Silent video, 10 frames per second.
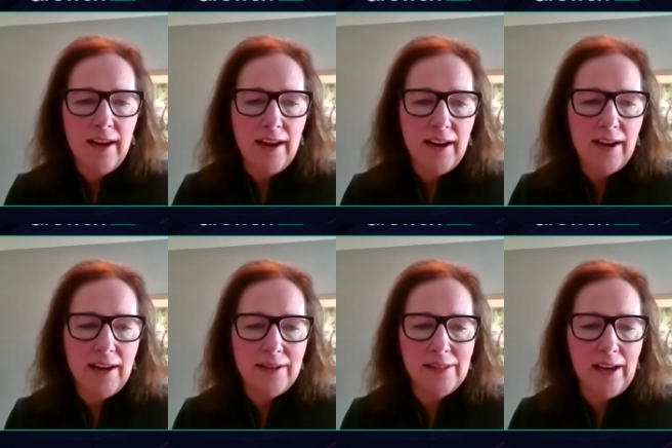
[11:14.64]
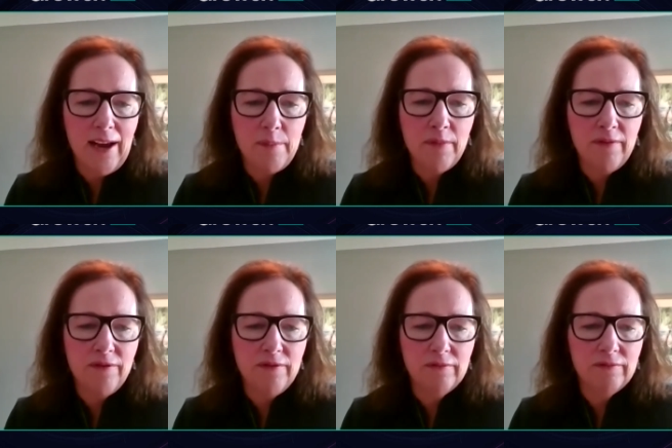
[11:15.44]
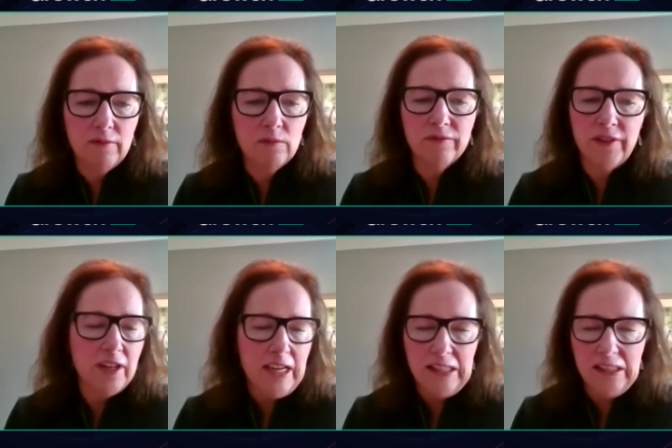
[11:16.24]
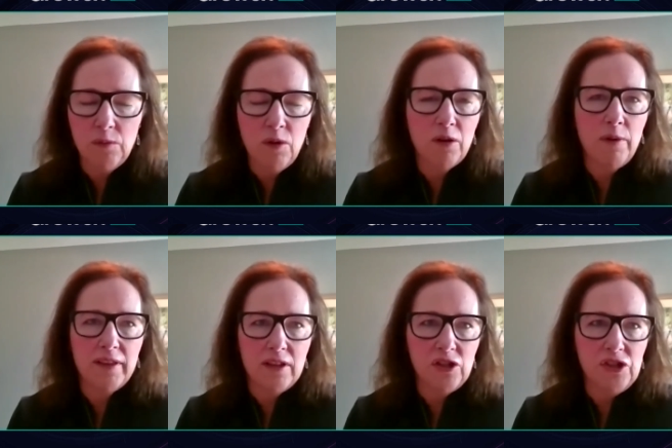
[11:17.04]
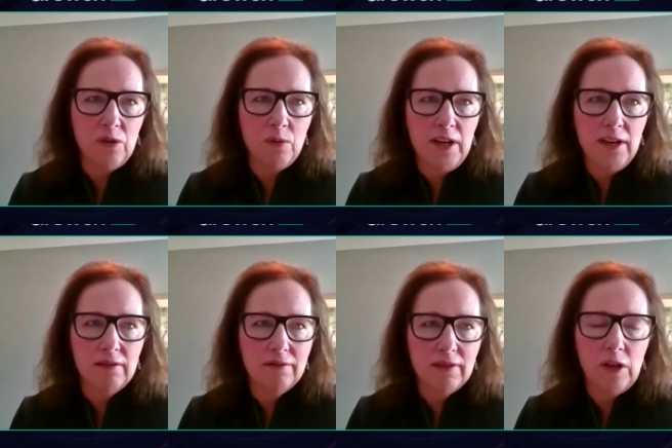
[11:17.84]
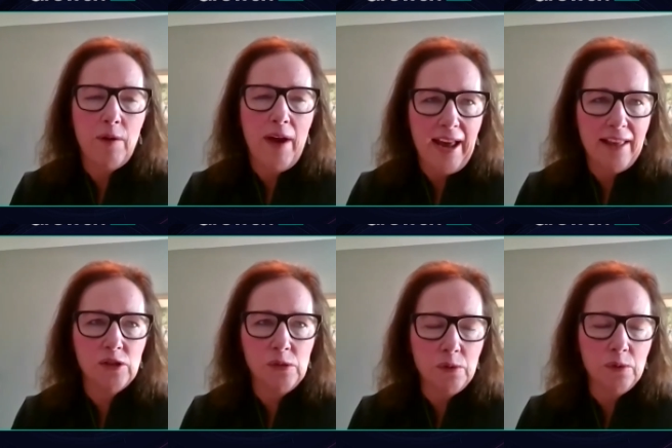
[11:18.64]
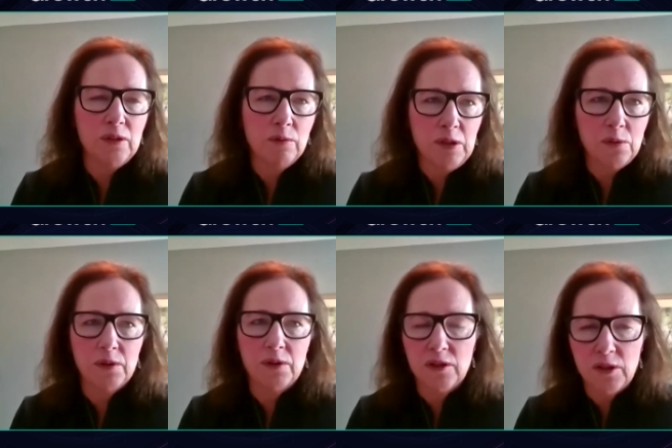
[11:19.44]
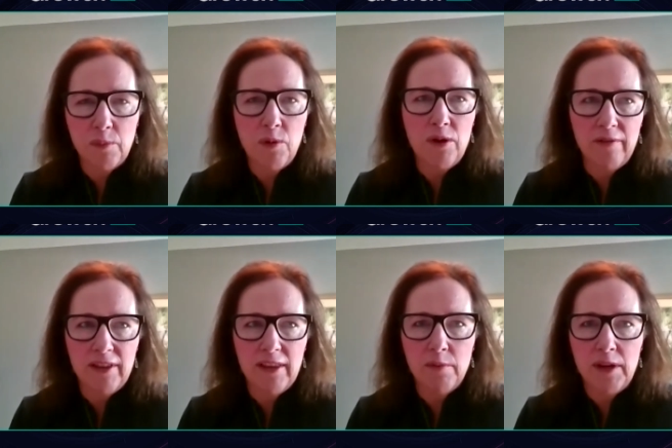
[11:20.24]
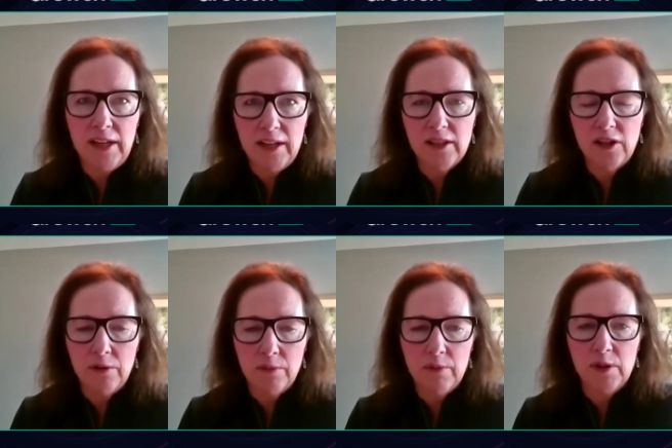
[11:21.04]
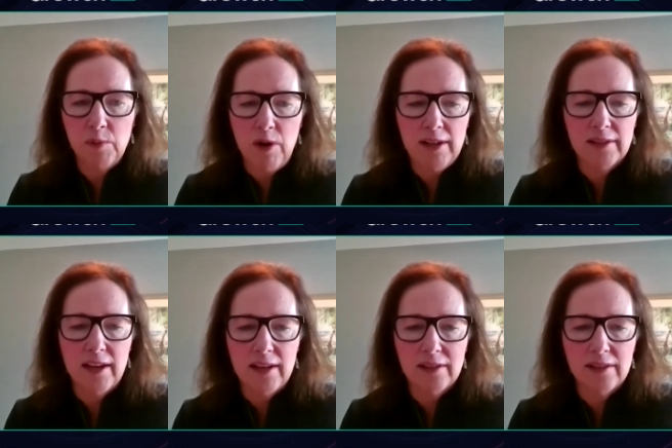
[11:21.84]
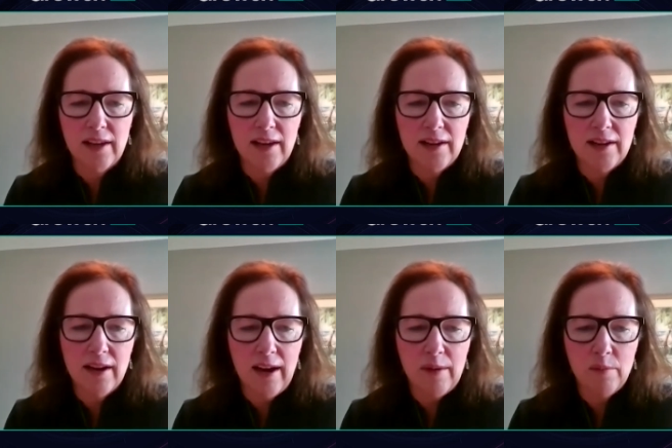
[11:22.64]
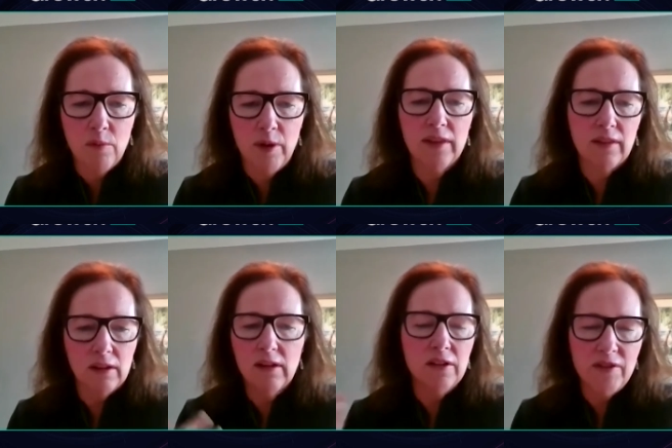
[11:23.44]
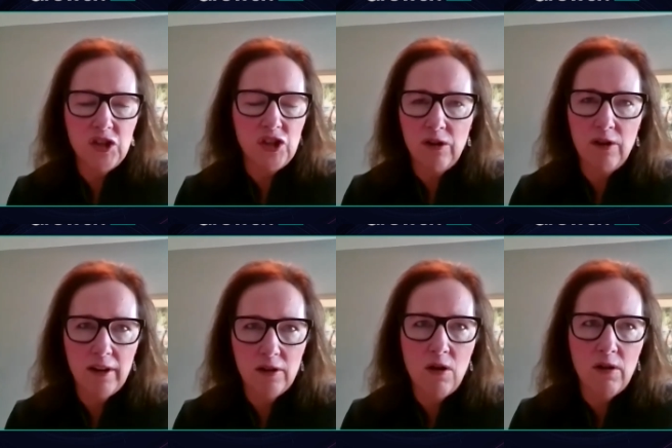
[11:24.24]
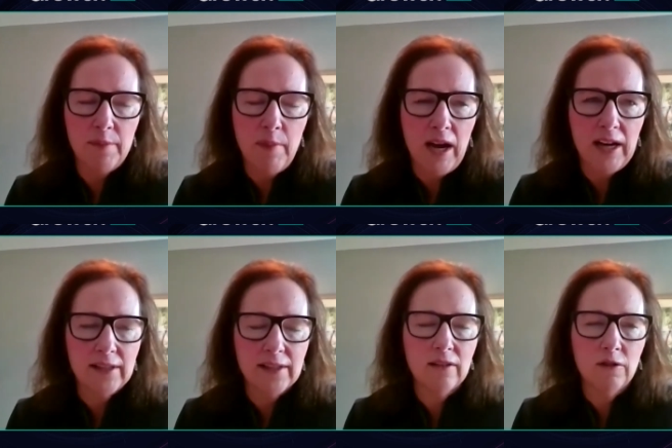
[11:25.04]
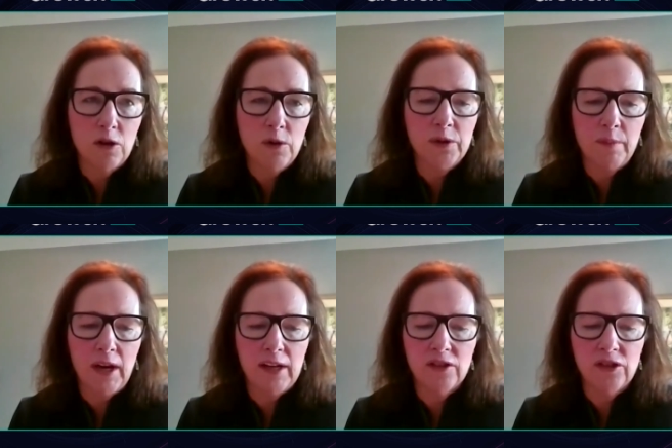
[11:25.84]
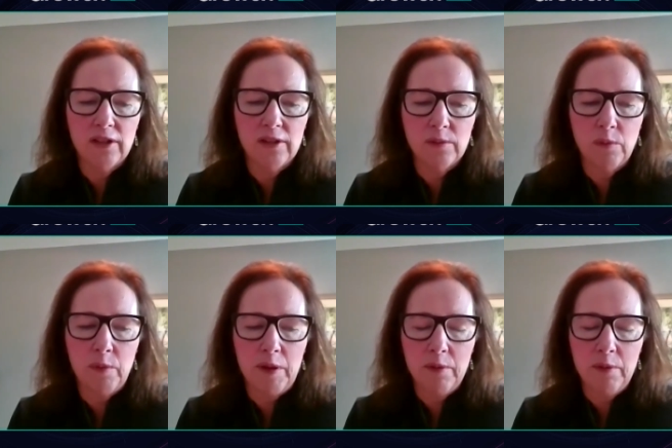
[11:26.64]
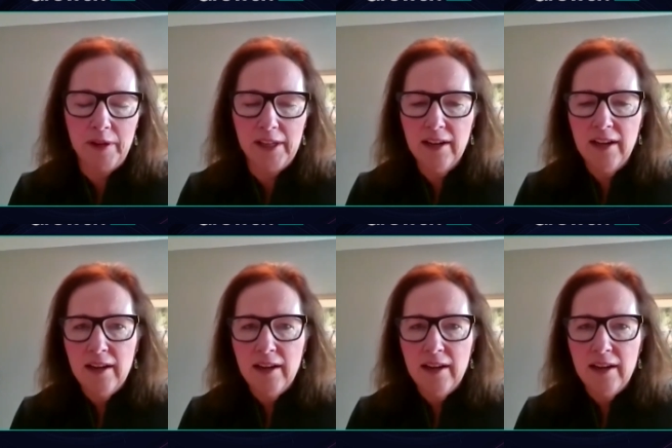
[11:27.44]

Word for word: and um, very easy to work with and ensure we you know had the tools and resources and support and everything we needed to go through this process and um, with clear vision and goal in mind or goals in mind as, as we went through it